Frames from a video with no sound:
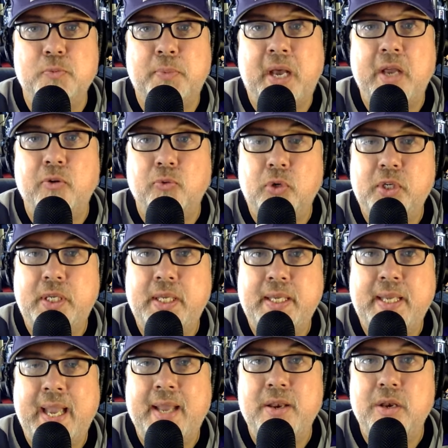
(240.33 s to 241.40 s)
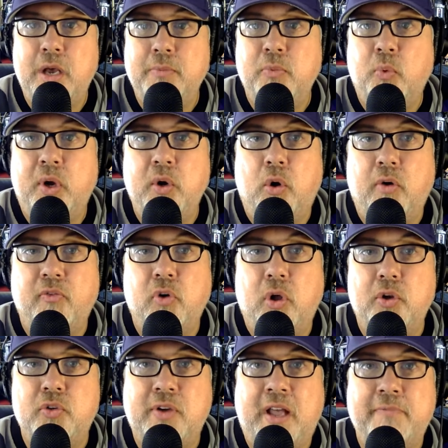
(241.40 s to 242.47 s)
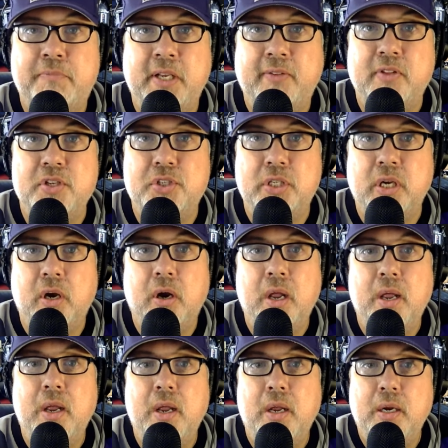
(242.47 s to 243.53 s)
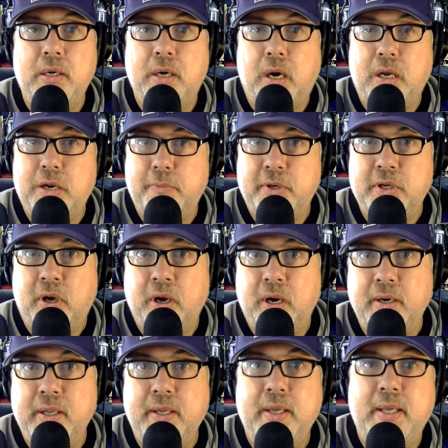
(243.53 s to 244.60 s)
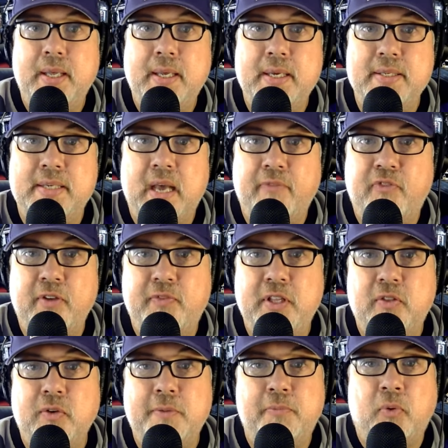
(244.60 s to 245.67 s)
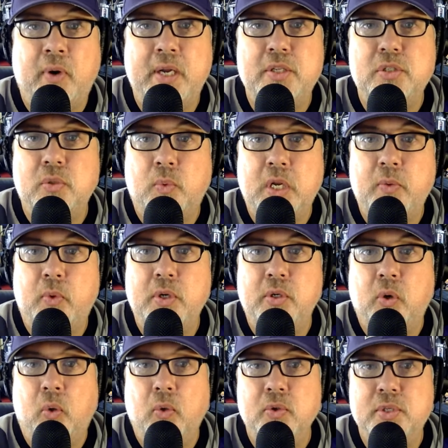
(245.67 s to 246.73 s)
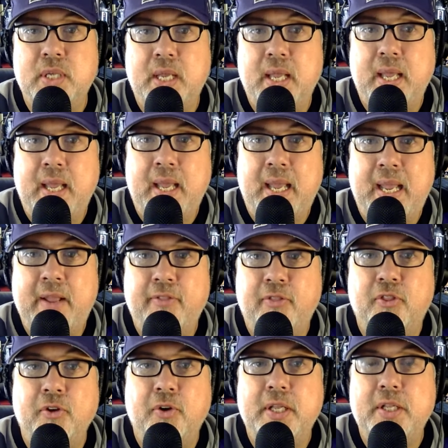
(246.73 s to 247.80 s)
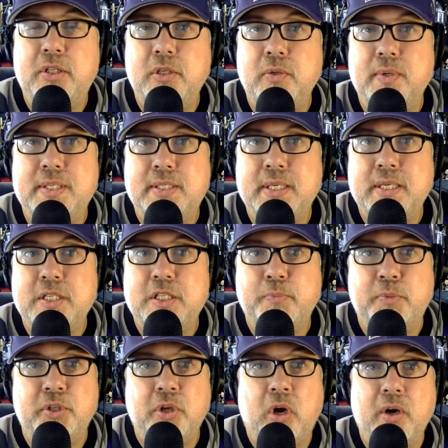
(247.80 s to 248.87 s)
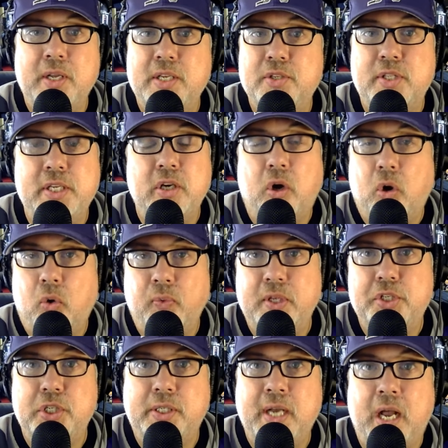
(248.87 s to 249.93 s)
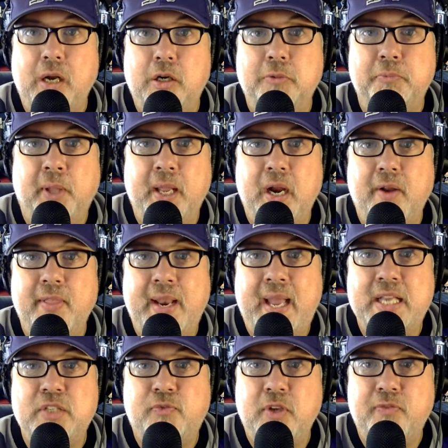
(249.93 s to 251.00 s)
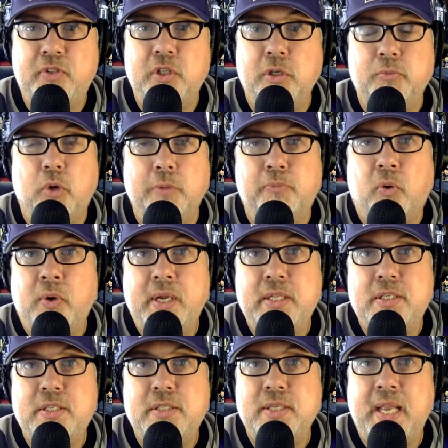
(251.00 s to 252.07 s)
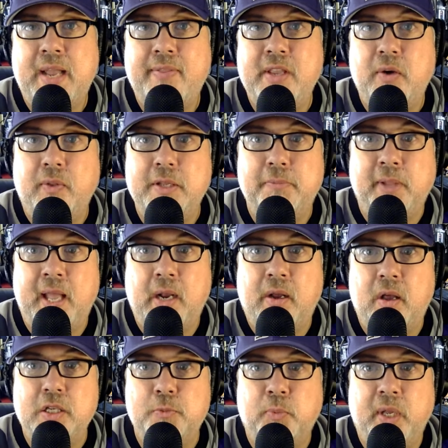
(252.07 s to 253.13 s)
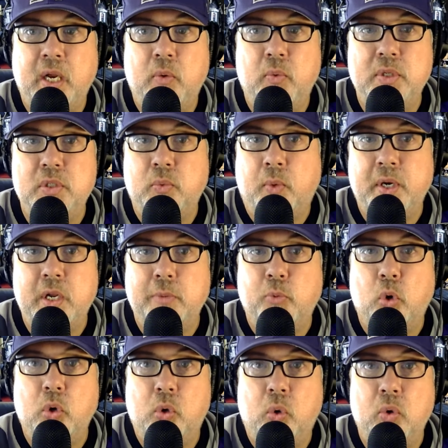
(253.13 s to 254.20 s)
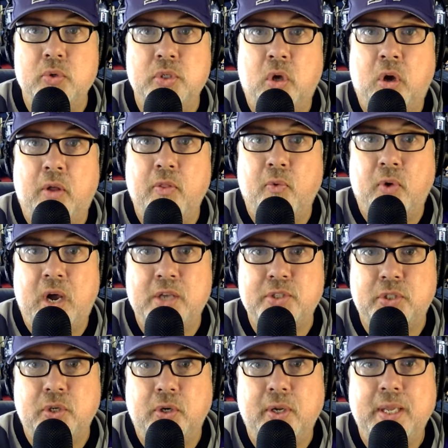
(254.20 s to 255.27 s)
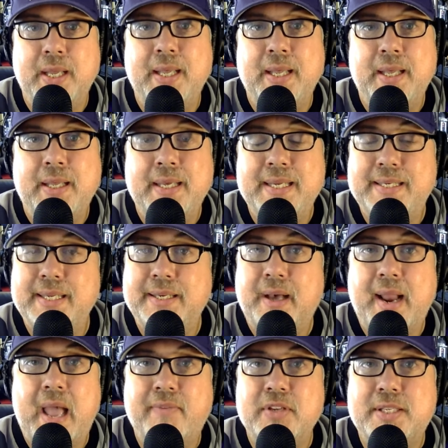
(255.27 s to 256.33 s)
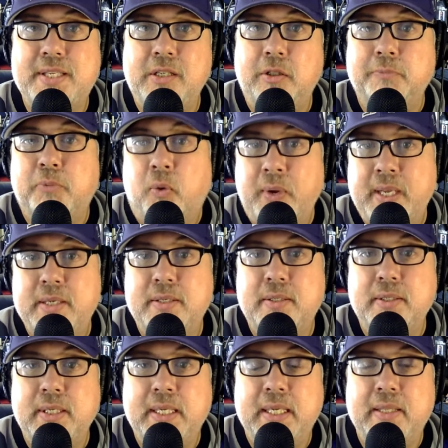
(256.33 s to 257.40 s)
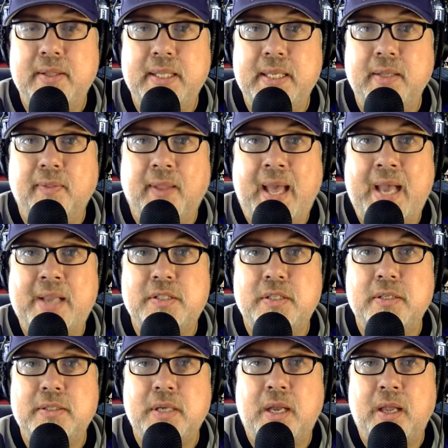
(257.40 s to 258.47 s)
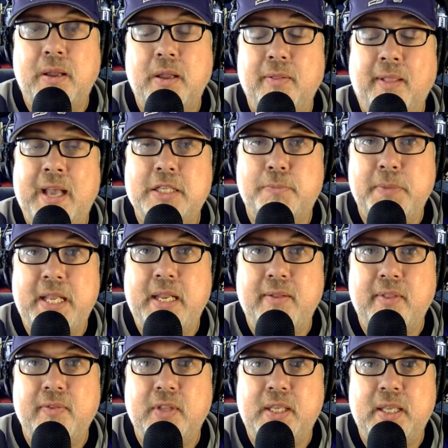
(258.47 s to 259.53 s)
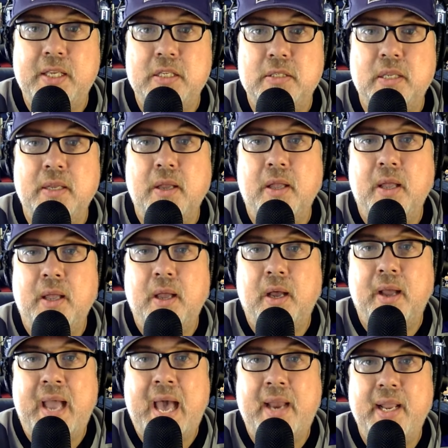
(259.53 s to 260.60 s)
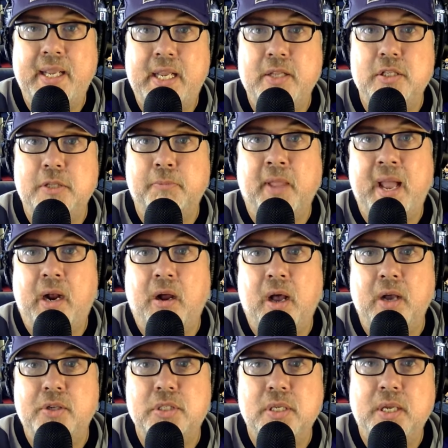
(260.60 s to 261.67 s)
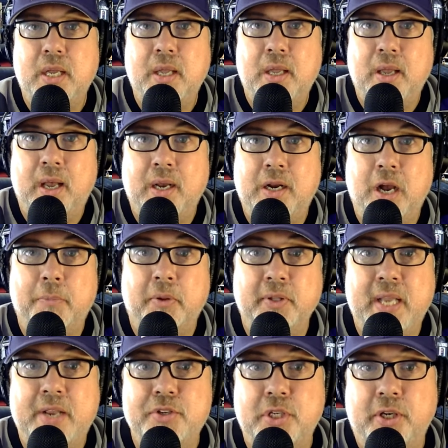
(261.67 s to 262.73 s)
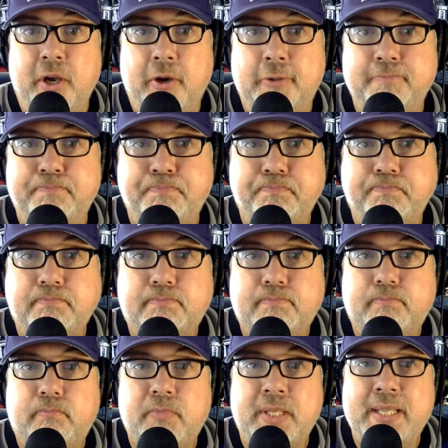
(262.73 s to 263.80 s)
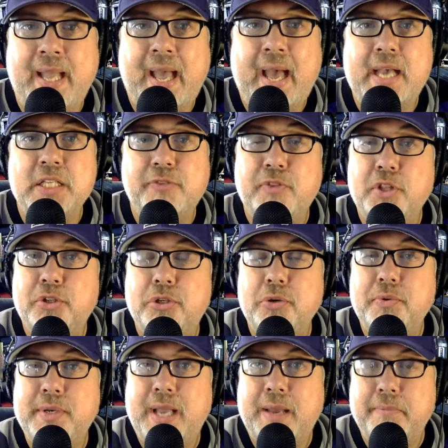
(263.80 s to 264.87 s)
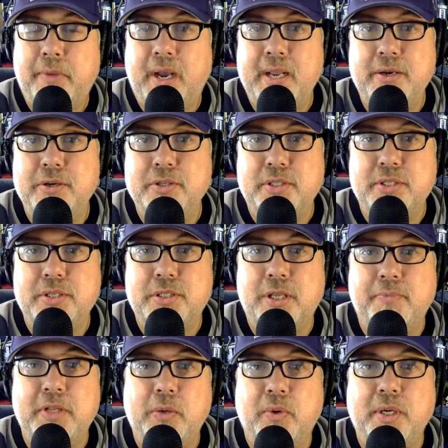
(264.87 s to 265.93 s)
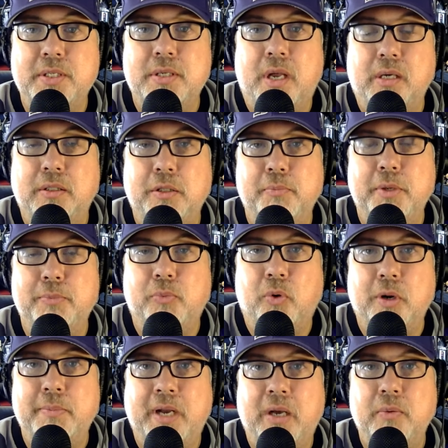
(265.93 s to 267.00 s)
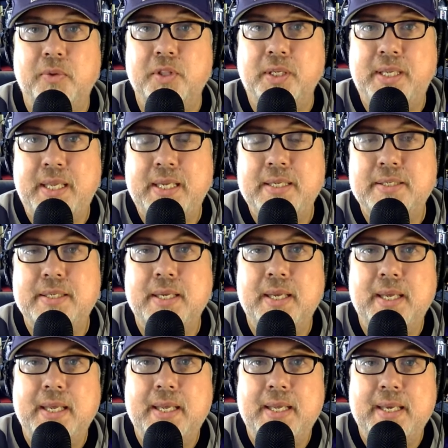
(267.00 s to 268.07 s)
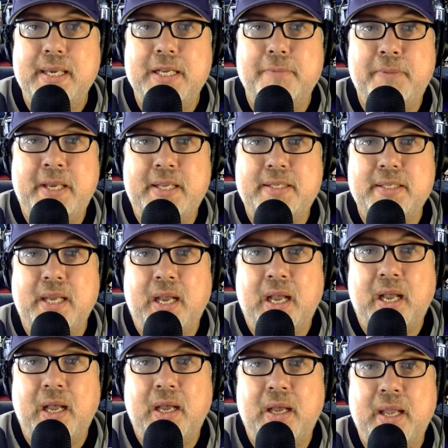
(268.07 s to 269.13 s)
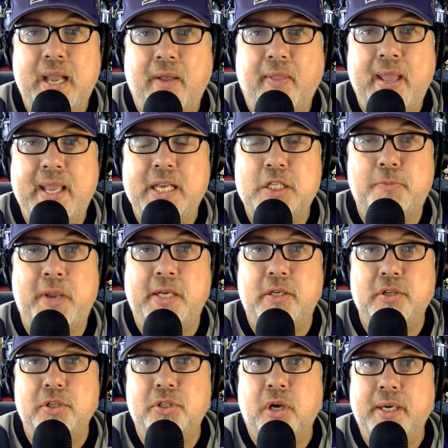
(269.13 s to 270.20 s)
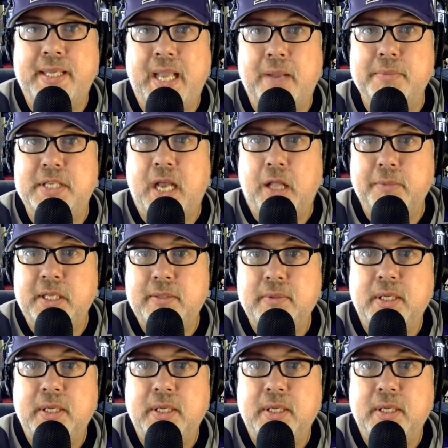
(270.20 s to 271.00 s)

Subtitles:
by rookie and number one overall draft pick this year, Connor Bedard. He's got 53 points, 21 goals, and 32 assists. Bedard is the only Chicago player that has 50 or more points and the only Blackhawks player with 20 or more goals on the roster. He did not have a single point in the last meeting that the Kings had against the Blackhawks a couple days ago. As for the two netminders, this is something we're going to talk a little bit more about with the Kings in a bit. LA expected to start Cam Talbot.